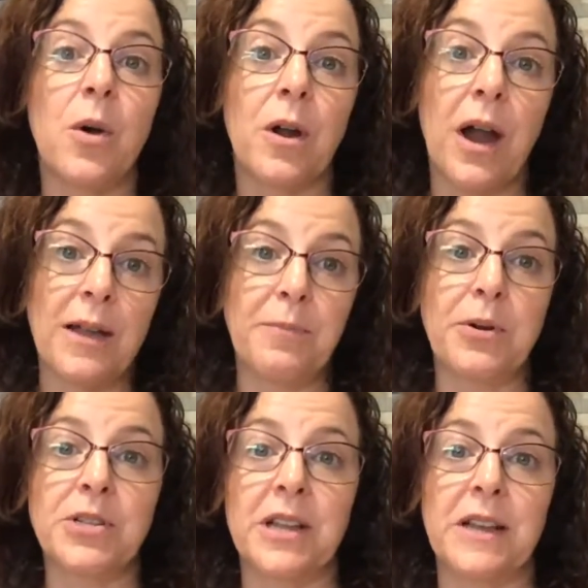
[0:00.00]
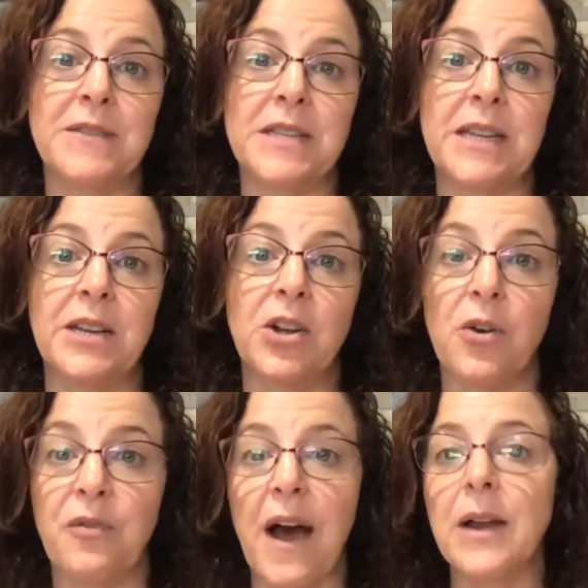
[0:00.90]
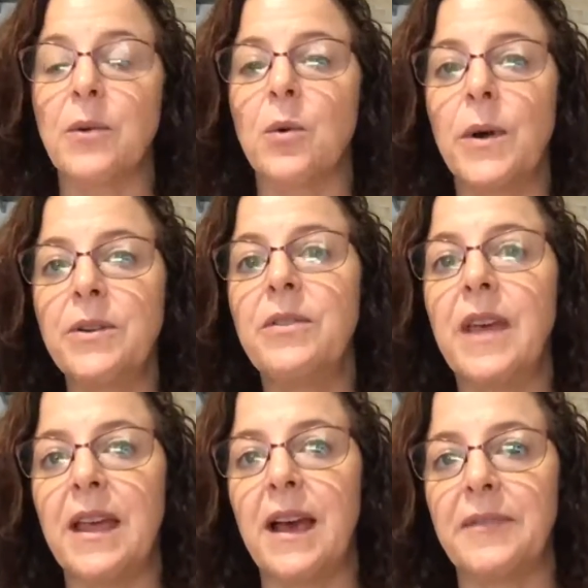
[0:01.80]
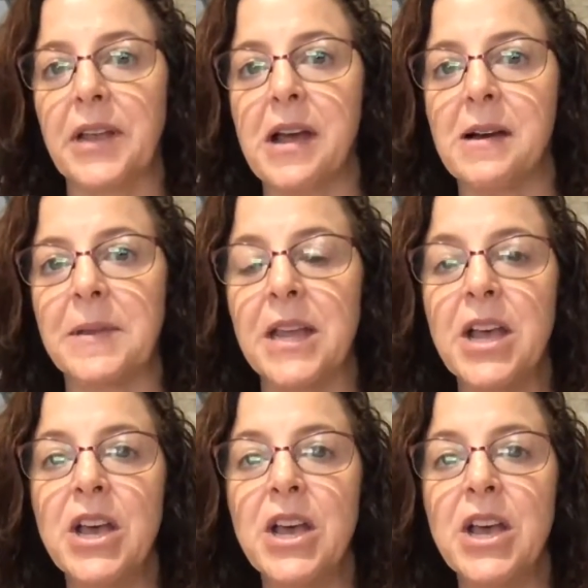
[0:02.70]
or I personally have seen go viral? What do they have in common?